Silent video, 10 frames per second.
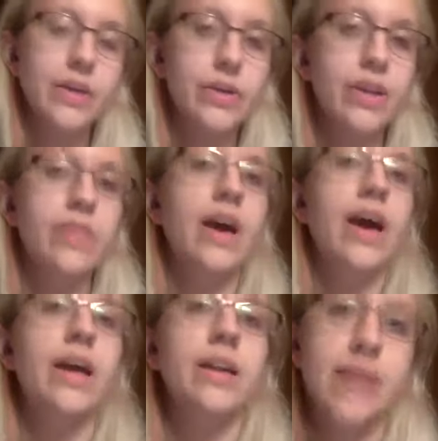you can
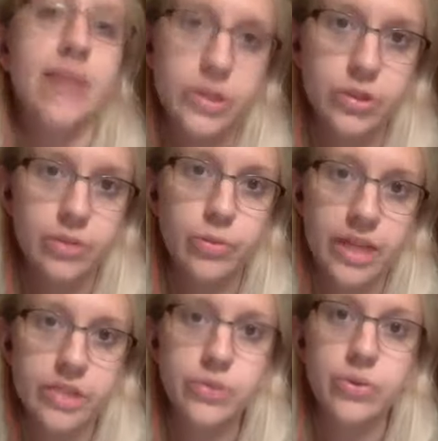then naturally bring
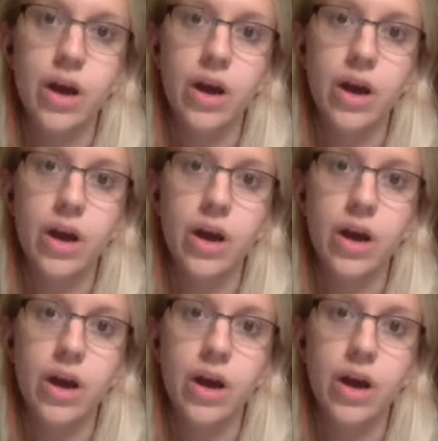into